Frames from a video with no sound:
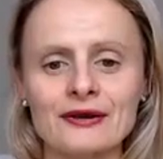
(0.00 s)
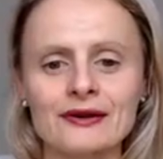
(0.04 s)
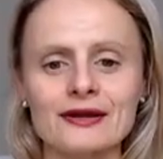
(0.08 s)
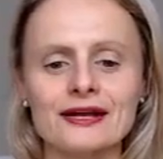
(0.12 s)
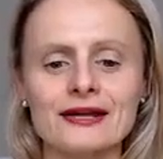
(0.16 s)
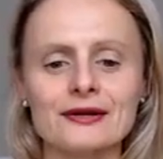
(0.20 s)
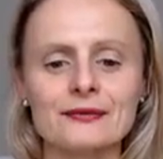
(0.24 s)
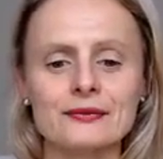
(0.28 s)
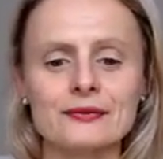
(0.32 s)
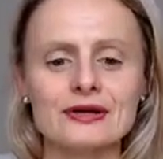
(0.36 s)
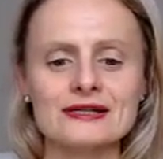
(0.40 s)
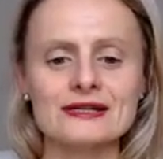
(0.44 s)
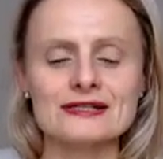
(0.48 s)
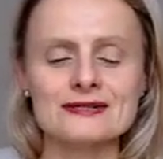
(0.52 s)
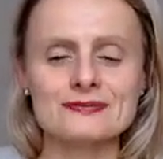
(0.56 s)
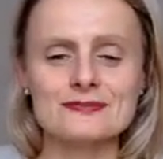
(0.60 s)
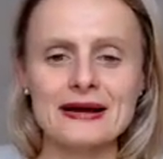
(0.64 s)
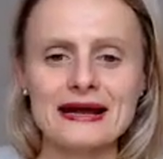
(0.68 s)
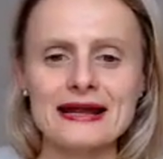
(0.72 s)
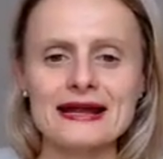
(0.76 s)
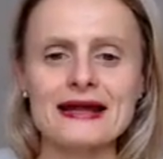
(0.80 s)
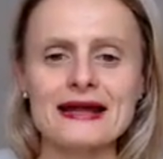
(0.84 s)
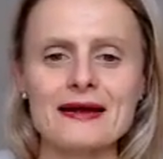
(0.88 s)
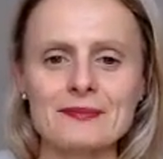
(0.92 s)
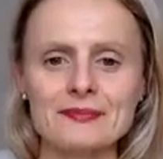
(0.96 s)
It was,
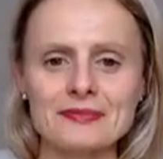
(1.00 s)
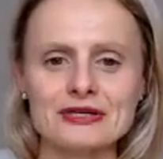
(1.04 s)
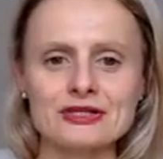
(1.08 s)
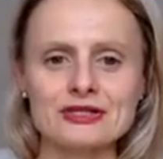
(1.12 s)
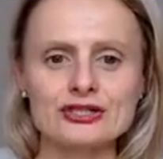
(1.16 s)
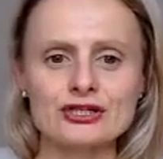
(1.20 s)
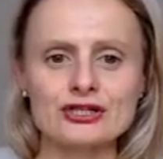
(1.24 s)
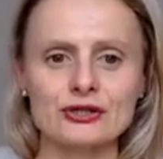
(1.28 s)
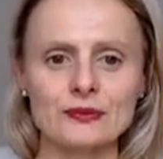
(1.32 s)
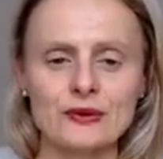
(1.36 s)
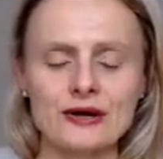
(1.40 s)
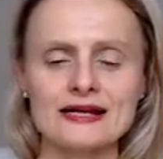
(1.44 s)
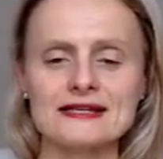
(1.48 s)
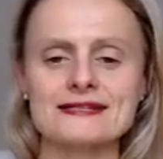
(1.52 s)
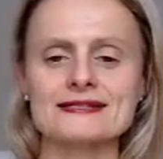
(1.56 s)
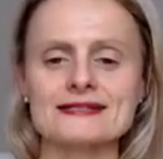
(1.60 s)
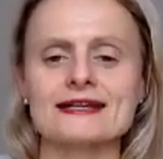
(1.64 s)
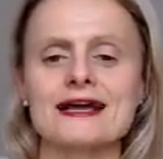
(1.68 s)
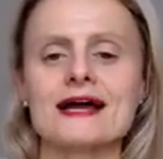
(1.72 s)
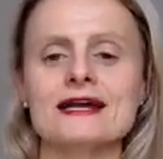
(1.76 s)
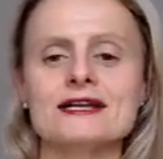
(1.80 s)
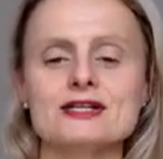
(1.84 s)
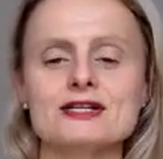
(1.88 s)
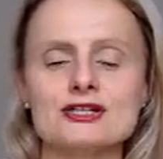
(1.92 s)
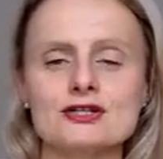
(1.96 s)
my ambition was,
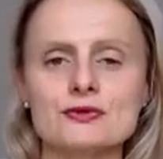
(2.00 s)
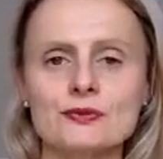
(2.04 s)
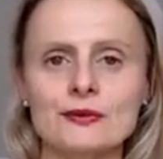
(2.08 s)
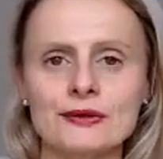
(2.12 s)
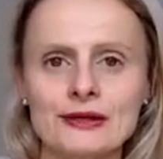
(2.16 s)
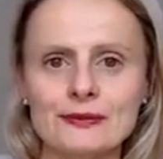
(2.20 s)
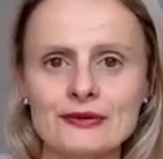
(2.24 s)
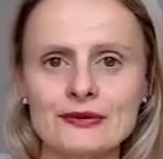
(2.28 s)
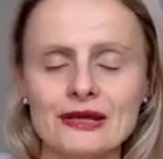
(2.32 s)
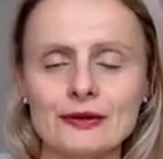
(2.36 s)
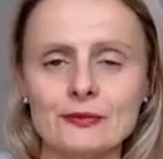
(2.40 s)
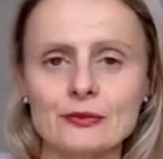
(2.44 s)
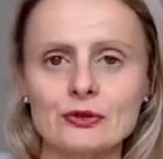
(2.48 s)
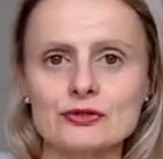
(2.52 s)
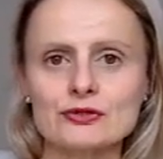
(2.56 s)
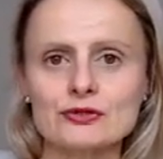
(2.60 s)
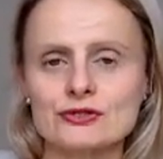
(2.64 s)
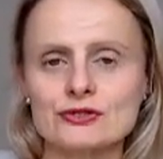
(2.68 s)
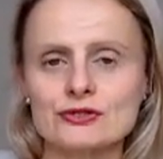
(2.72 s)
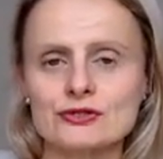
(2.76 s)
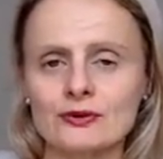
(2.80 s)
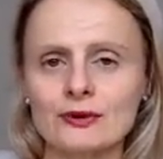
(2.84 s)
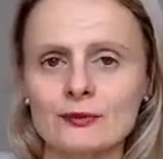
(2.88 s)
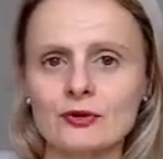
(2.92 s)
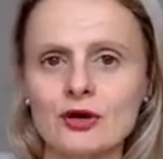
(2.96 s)
I just want to be able to
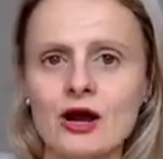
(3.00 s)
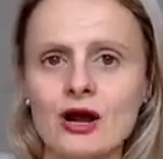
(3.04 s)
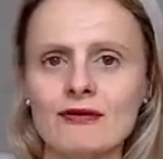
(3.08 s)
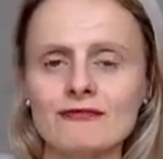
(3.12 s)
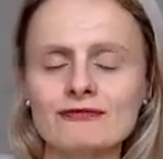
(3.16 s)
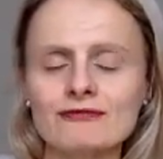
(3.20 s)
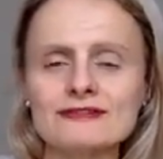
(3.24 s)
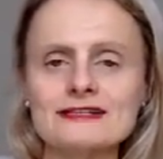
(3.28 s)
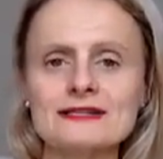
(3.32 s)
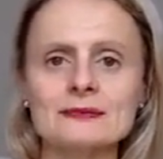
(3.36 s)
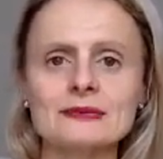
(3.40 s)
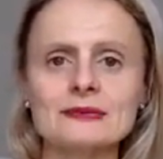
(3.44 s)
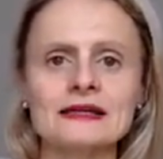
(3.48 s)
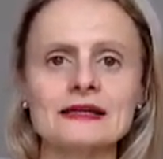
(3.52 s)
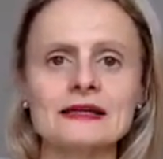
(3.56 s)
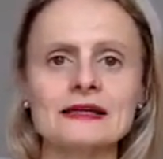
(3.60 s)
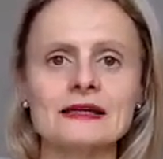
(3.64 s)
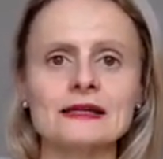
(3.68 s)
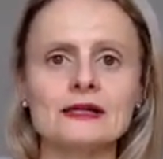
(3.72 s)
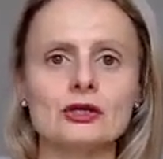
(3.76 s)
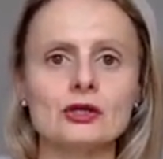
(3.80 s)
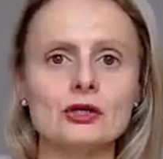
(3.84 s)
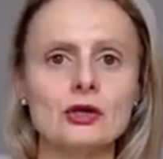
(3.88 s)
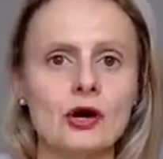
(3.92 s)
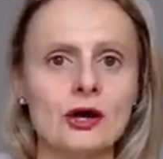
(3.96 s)
swim comfortably,
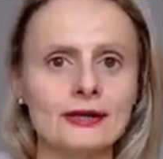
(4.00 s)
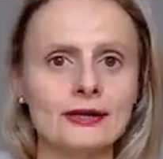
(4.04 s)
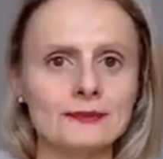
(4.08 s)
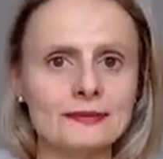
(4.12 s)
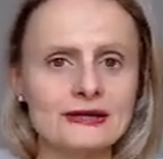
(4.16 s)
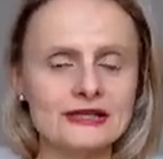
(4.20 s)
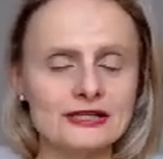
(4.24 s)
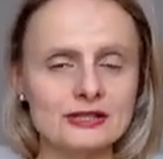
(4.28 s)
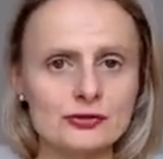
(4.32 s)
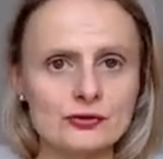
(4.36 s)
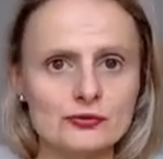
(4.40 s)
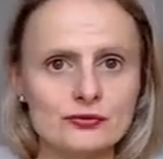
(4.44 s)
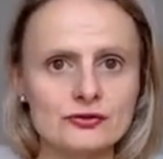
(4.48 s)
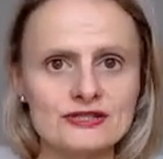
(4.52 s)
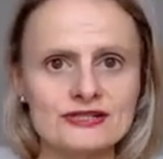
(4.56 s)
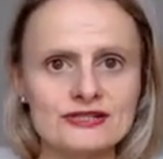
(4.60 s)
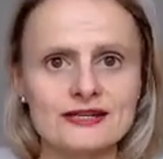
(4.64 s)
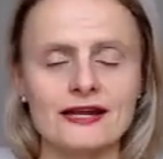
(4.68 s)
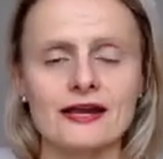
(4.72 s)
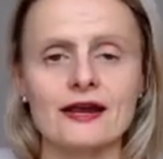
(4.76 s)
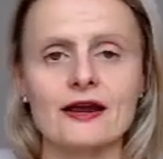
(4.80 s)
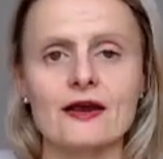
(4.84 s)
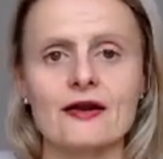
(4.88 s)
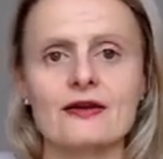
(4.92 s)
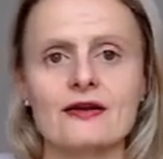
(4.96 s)
not be too
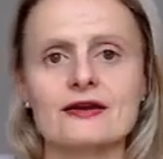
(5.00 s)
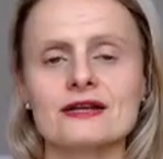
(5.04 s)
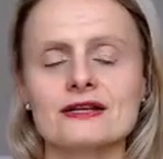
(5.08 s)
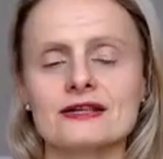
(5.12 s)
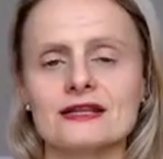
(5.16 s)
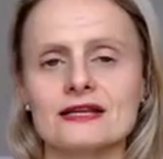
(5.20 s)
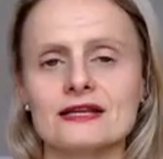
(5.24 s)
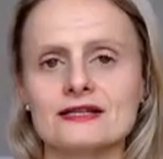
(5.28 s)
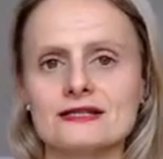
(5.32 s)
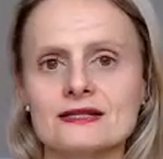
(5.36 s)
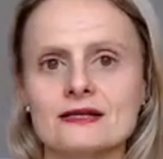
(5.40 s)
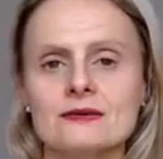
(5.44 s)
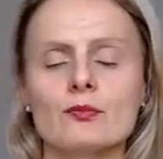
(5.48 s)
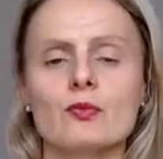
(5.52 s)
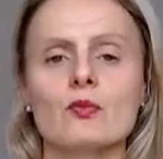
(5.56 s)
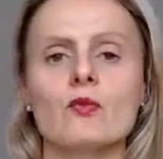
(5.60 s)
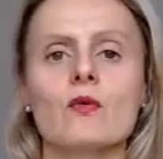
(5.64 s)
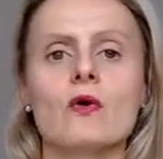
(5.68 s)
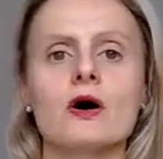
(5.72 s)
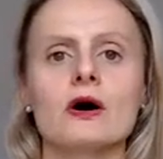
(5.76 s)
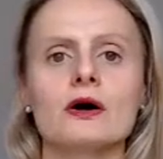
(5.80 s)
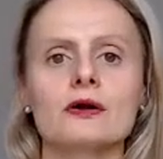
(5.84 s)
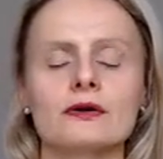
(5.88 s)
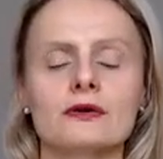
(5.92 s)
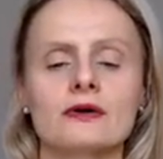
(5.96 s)
scared in the deep
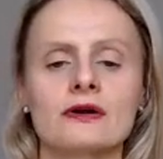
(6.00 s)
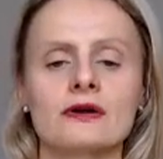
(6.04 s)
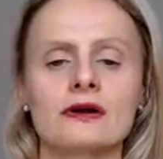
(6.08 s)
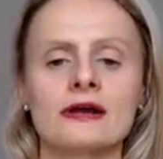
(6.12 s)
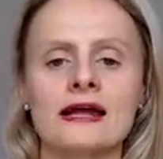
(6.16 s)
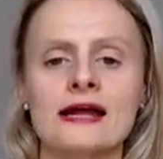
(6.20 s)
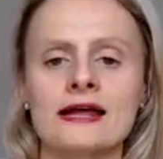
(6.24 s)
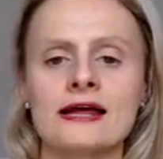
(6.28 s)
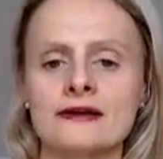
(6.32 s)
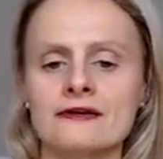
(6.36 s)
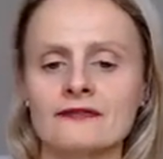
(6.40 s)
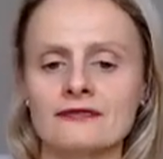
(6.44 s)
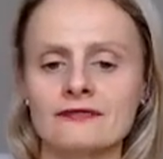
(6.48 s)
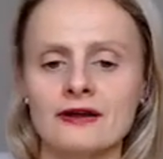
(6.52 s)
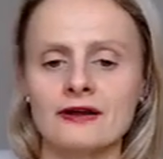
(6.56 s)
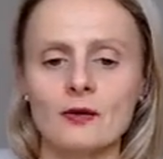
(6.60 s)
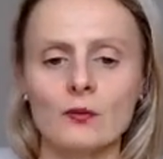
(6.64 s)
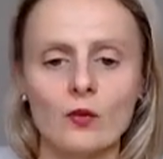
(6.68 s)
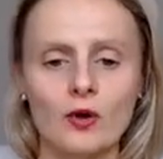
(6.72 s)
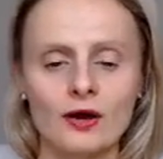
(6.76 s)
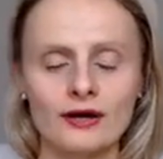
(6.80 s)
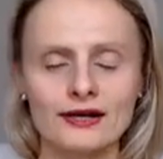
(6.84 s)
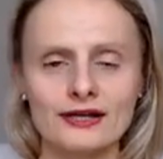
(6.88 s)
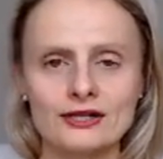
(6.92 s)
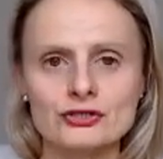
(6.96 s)
water. And if I
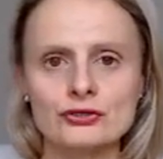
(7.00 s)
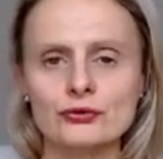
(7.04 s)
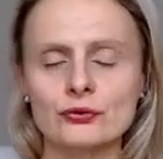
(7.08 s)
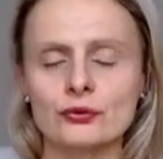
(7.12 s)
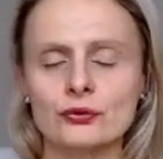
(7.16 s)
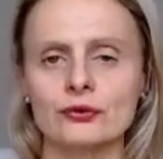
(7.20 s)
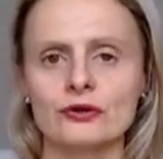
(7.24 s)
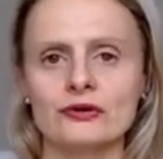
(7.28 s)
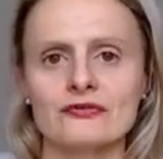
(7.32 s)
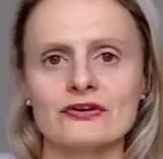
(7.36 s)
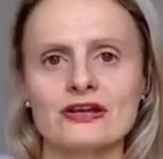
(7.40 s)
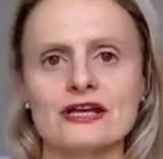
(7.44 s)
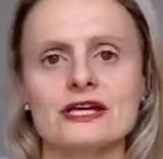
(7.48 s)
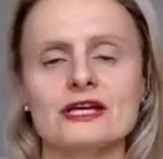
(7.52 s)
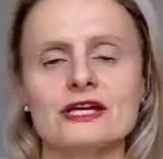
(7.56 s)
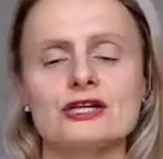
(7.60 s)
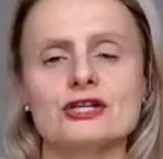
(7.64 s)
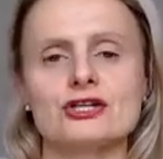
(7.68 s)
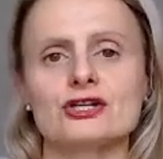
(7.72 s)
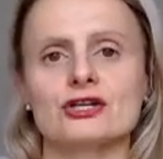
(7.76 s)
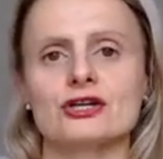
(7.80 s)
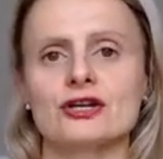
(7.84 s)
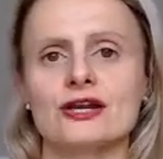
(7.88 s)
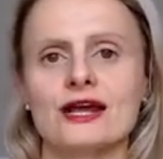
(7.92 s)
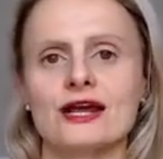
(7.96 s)
wanted to go on
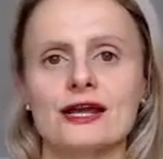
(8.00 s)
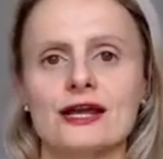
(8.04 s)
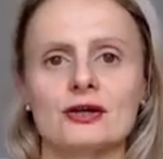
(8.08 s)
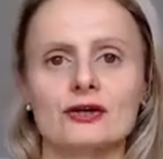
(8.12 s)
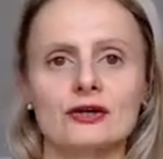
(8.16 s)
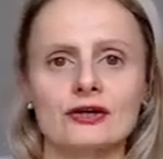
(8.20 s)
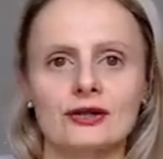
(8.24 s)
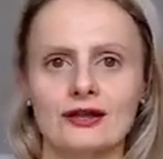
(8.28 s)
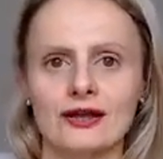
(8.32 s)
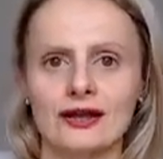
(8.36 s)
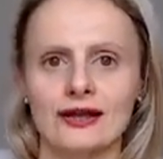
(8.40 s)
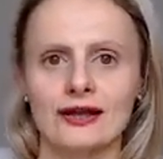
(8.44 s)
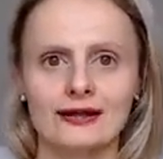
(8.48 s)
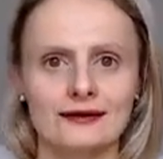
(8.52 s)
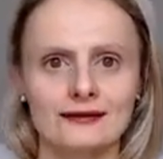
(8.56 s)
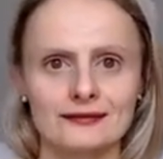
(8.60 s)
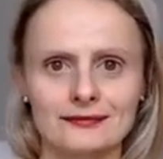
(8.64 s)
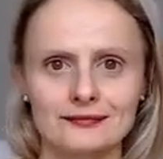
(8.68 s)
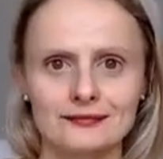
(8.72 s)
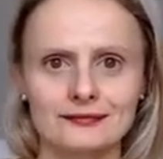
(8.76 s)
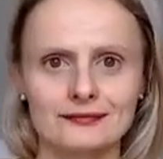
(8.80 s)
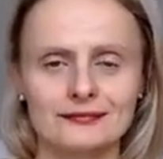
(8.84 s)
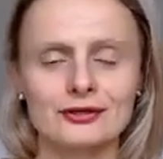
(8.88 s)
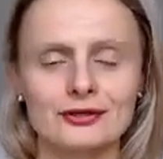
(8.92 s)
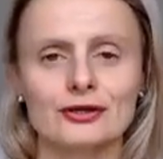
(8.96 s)
vacation, I could
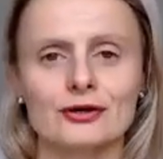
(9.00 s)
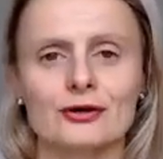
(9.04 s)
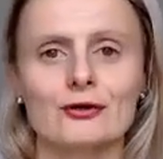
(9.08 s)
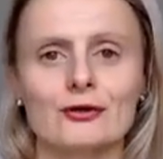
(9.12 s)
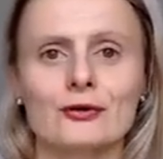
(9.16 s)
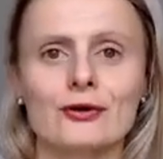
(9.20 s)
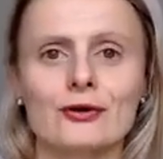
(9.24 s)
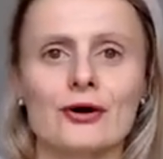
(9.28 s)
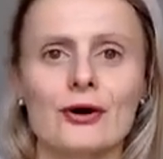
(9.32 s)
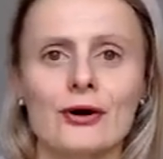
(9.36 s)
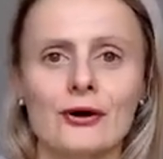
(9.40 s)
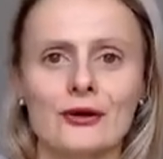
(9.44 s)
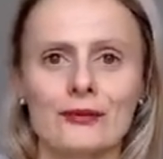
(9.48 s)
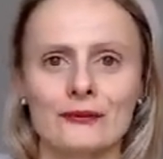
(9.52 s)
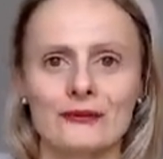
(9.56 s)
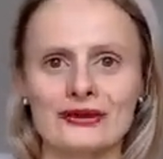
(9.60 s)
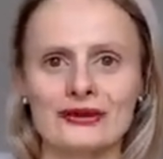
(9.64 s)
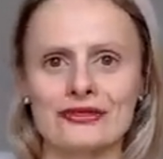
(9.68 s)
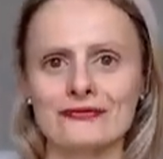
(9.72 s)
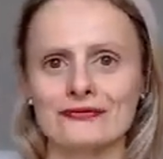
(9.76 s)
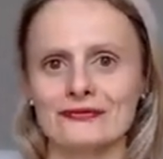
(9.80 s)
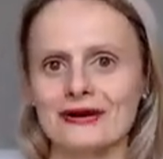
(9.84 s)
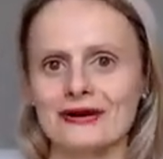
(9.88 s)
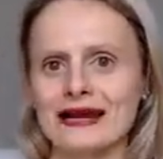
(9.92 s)
go with